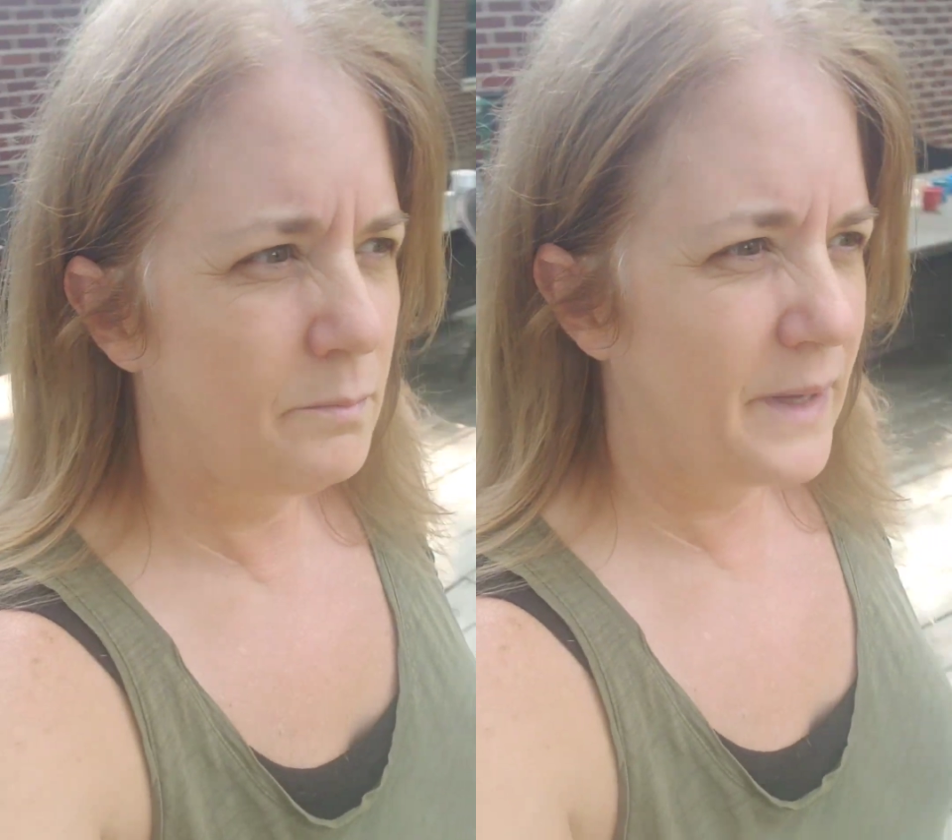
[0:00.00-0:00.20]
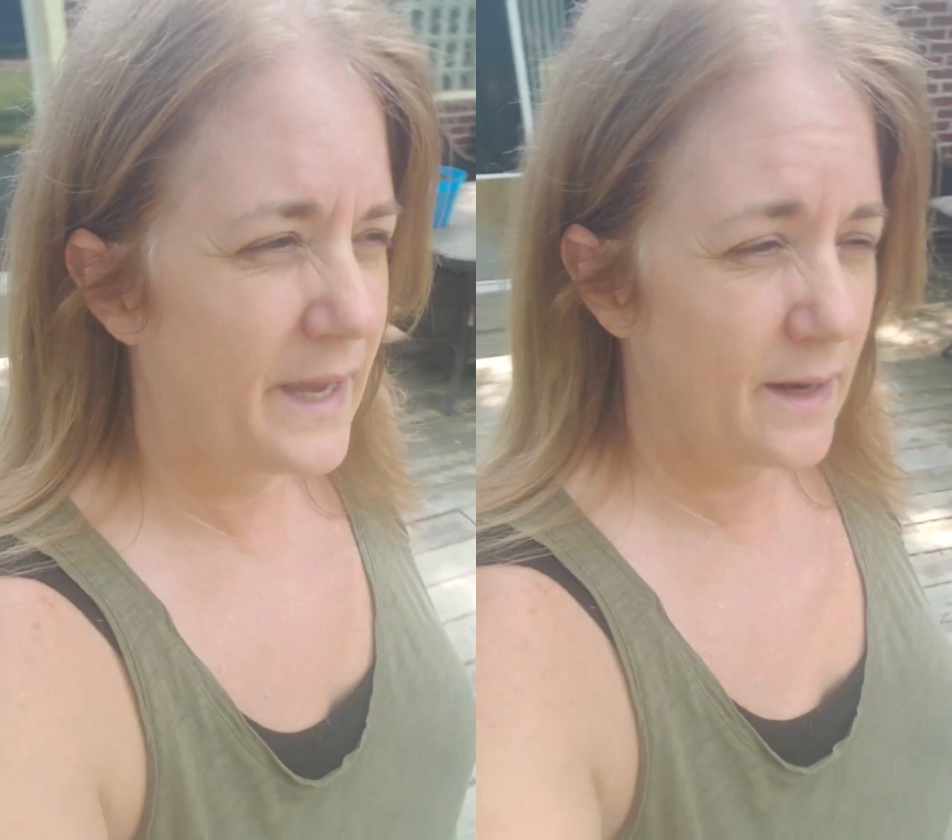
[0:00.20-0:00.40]

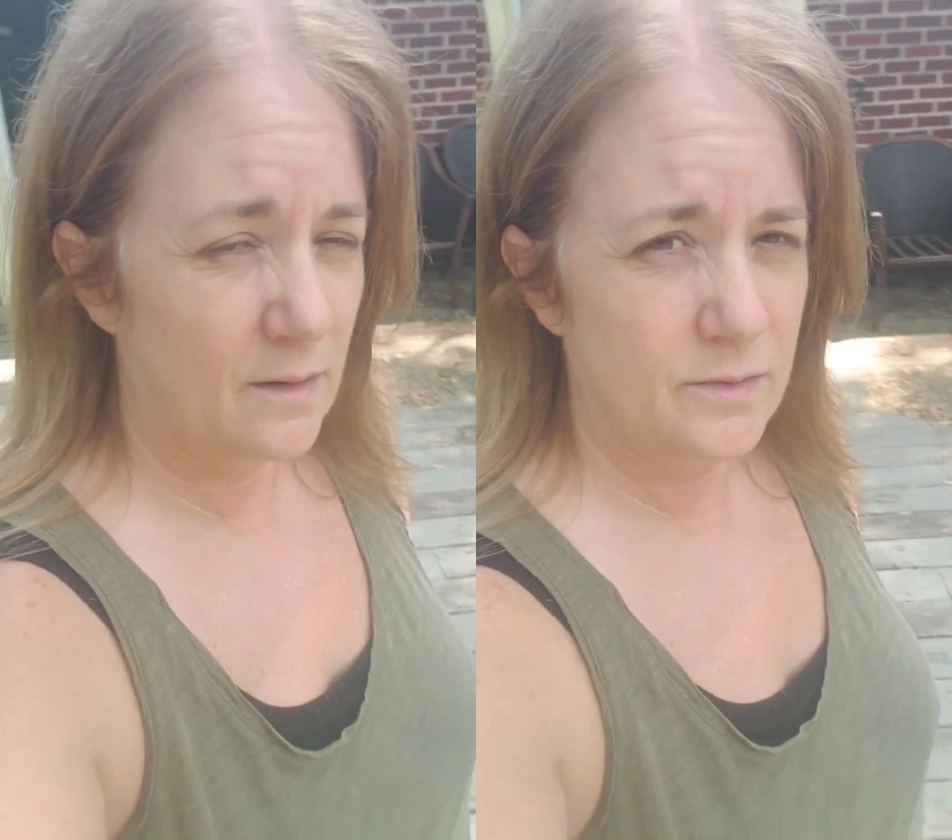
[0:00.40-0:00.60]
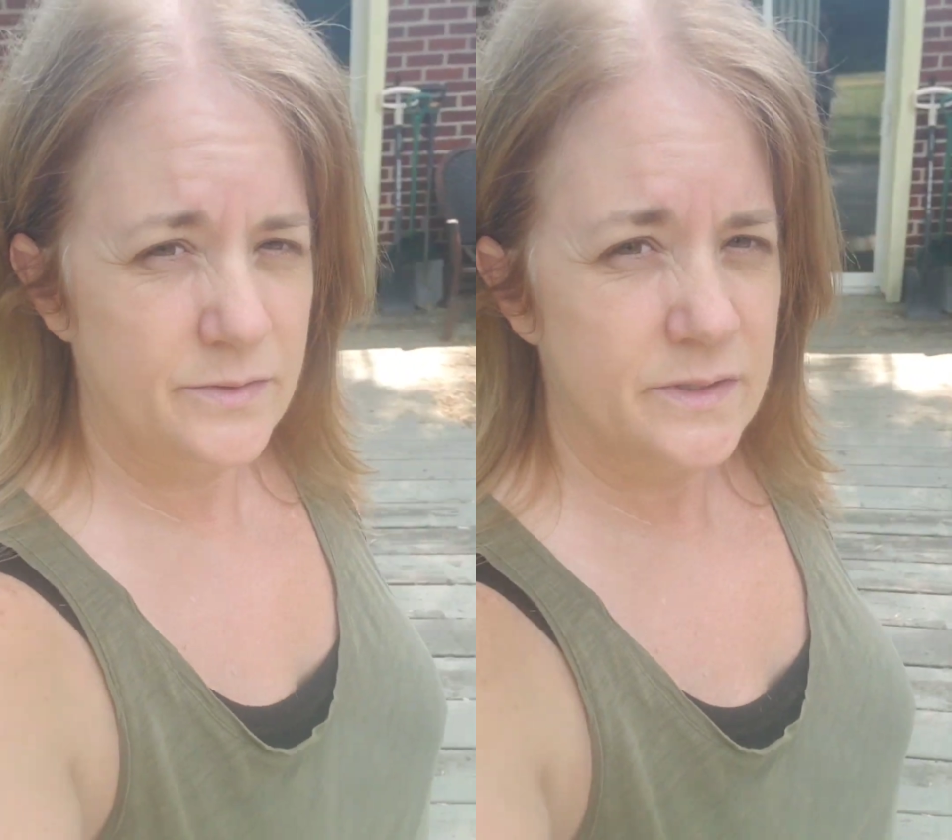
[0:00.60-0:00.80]

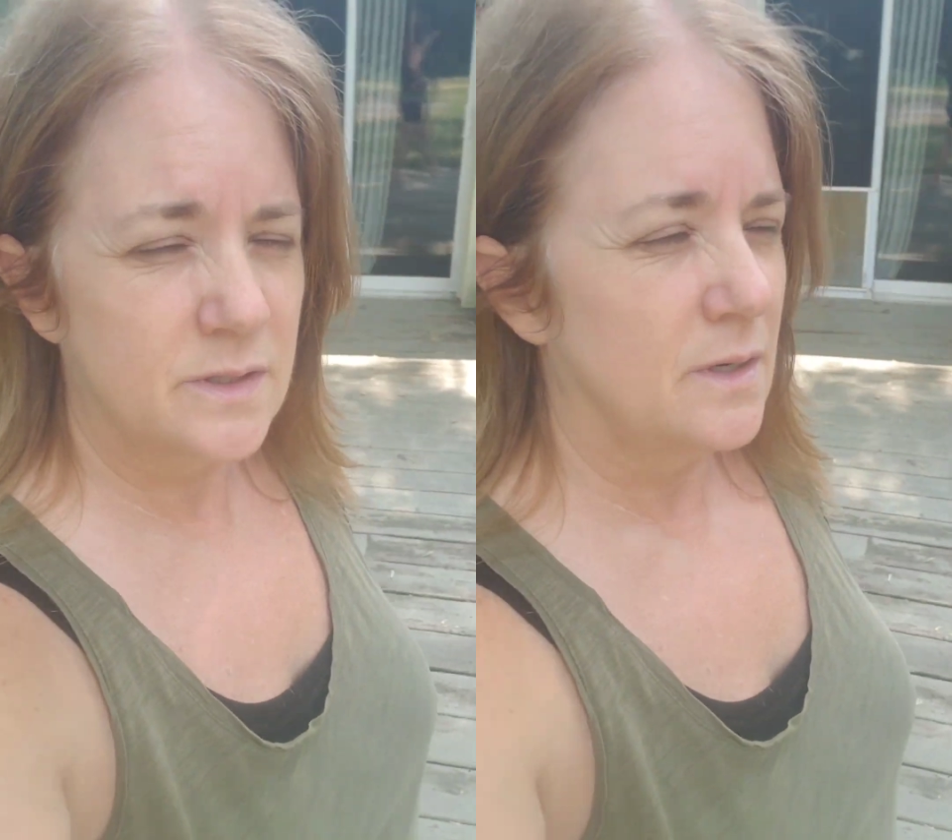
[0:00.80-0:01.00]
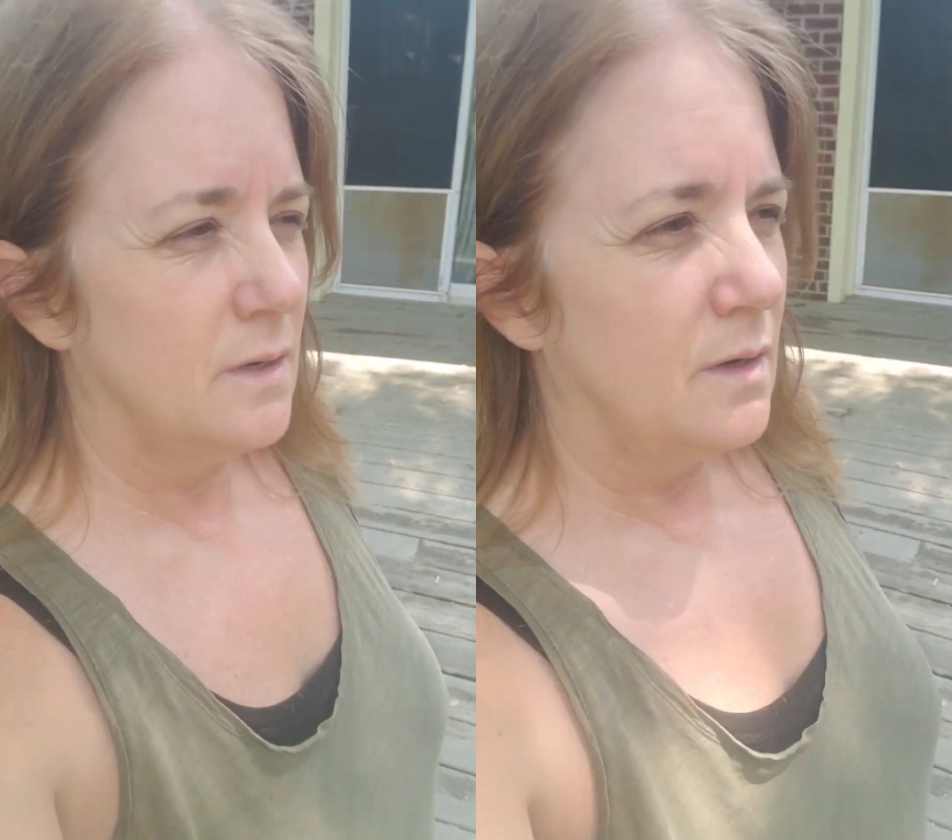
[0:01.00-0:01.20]
panels
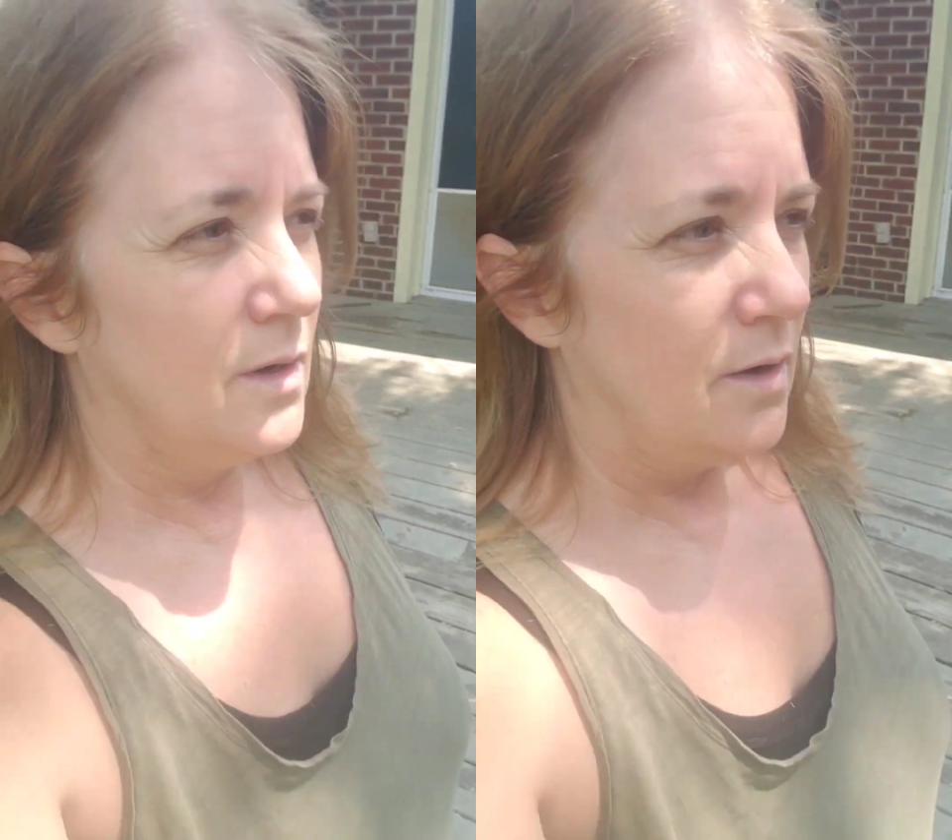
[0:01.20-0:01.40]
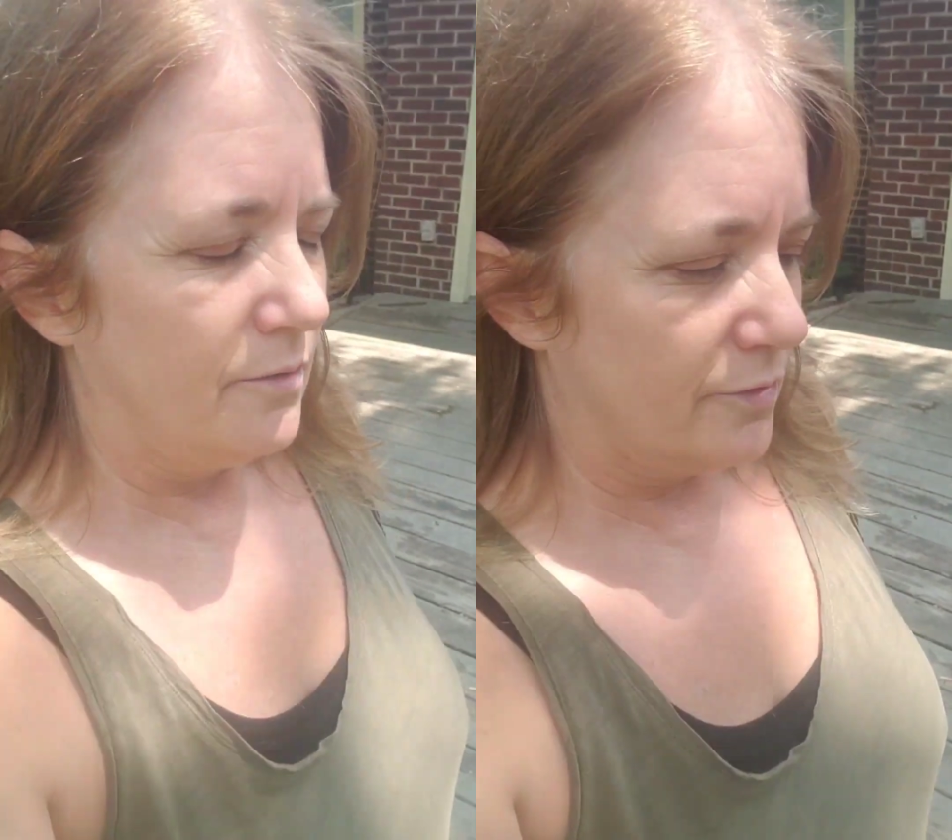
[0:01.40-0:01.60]

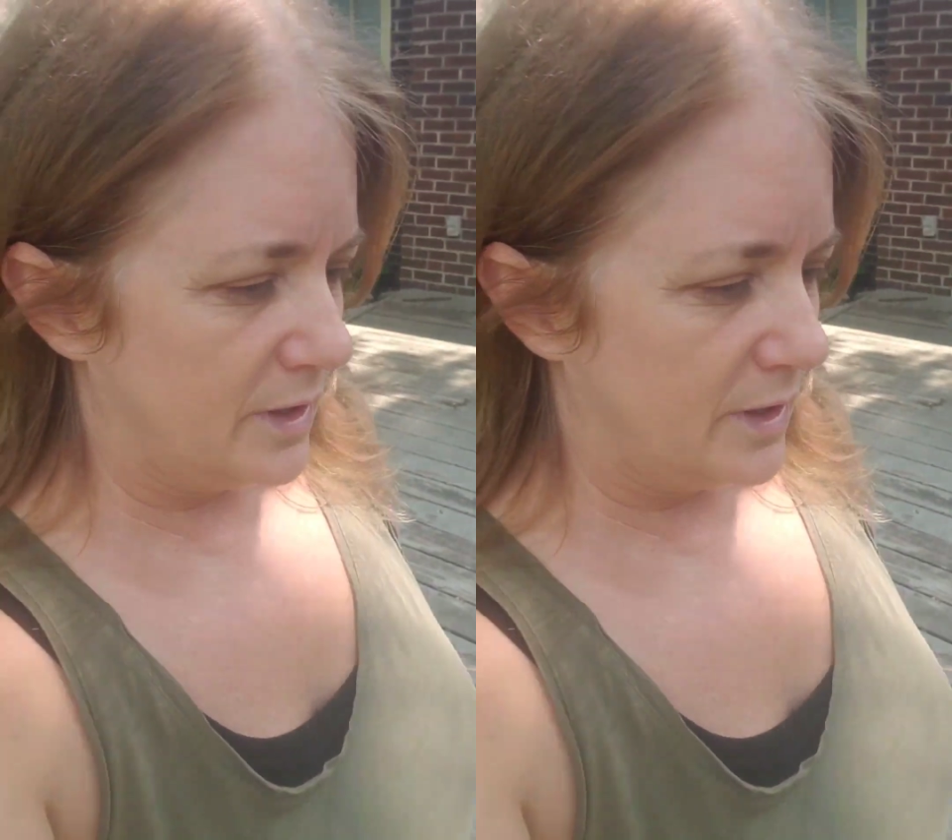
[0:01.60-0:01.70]
for